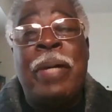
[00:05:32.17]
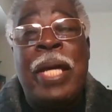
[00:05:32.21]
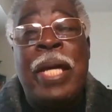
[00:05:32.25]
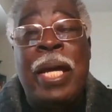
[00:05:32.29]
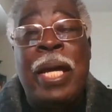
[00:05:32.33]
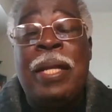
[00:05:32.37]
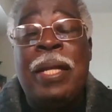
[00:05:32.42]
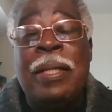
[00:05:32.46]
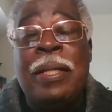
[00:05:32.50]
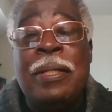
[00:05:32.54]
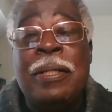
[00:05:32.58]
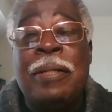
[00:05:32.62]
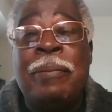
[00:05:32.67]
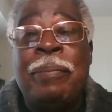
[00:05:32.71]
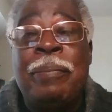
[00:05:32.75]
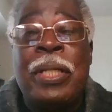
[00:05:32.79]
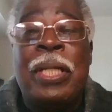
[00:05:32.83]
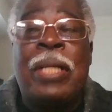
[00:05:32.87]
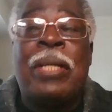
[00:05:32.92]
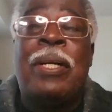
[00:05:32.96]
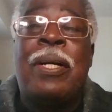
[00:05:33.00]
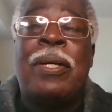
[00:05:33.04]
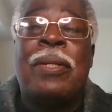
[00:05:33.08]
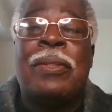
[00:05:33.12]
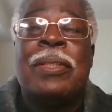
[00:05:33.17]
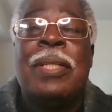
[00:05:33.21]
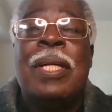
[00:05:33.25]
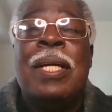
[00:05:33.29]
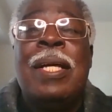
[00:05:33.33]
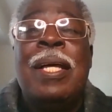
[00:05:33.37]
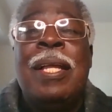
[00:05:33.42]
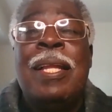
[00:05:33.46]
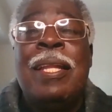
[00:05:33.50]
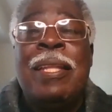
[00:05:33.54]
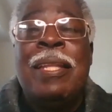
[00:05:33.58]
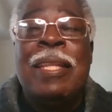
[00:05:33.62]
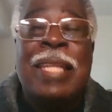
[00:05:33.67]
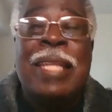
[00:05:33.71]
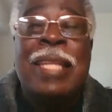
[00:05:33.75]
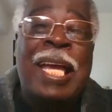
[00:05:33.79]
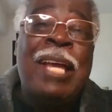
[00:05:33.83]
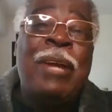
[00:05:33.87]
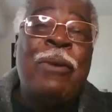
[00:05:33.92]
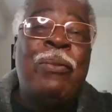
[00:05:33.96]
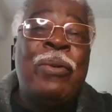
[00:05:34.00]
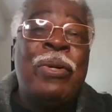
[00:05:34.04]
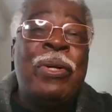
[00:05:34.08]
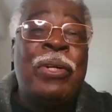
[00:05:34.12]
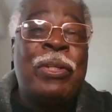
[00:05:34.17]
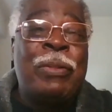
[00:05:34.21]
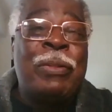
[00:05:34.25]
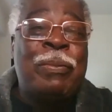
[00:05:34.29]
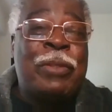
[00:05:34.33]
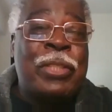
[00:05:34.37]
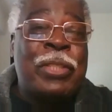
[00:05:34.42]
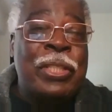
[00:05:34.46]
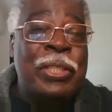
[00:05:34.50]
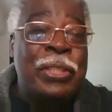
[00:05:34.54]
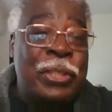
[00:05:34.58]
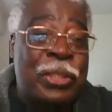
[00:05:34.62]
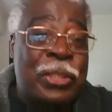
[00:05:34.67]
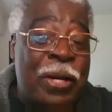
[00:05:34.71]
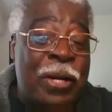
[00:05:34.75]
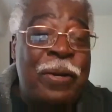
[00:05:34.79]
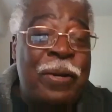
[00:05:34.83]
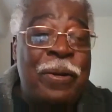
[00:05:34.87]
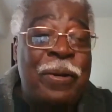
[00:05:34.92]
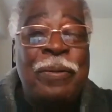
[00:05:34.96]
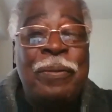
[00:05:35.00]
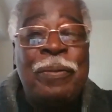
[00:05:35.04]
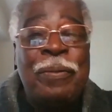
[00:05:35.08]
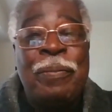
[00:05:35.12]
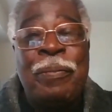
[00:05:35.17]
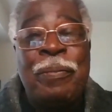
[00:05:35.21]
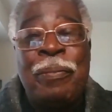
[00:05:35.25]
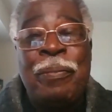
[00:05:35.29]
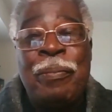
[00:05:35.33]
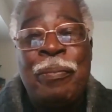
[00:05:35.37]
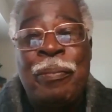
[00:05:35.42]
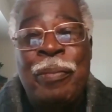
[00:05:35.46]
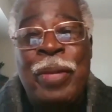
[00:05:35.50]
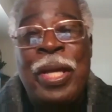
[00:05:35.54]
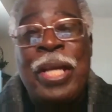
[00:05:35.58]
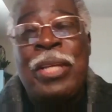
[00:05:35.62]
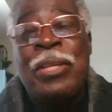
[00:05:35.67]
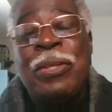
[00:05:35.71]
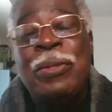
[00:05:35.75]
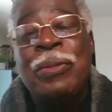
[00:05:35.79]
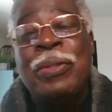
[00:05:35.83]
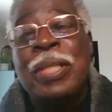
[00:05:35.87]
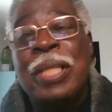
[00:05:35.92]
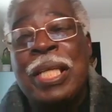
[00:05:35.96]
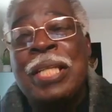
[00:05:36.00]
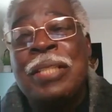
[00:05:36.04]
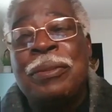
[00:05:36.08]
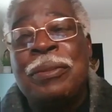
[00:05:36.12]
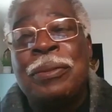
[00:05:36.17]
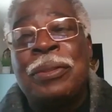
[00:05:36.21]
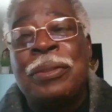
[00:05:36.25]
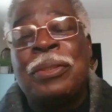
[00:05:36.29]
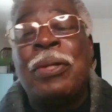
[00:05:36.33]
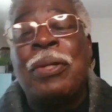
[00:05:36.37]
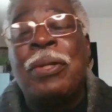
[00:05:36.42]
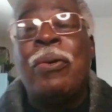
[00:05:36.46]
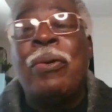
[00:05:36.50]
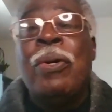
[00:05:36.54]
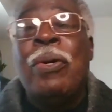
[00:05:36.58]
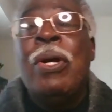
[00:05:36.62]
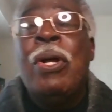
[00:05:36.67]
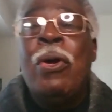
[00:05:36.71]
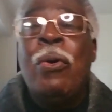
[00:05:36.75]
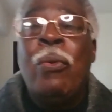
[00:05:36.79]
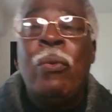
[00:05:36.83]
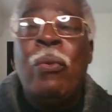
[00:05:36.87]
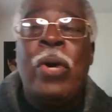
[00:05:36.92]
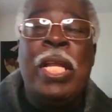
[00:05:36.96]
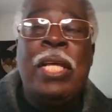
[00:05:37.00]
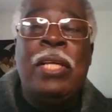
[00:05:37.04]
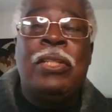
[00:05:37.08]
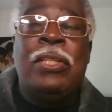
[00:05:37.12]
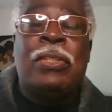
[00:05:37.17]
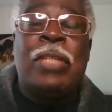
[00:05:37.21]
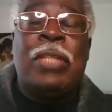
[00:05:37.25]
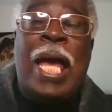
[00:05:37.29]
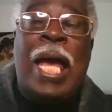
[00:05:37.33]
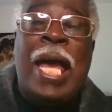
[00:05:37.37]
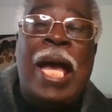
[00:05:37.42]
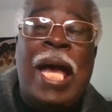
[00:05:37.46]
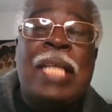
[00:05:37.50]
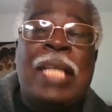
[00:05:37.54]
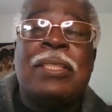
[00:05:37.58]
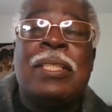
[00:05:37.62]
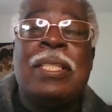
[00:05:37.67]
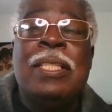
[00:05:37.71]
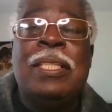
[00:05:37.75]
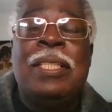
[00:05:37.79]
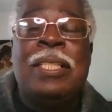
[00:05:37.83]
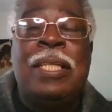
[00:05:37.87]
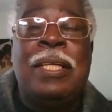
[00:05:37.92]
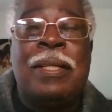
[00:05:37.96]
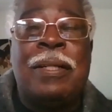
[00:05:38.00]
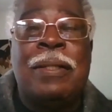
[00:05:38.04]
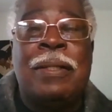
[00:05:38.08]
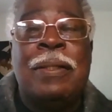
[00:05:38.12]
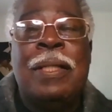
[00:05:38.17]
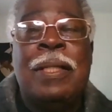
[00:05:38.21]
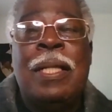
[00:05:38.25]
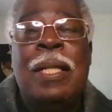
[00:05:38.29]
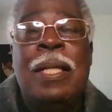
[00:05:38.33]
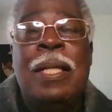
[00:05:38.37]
ahead of him, because they will in turn make you against him. So what he's asking here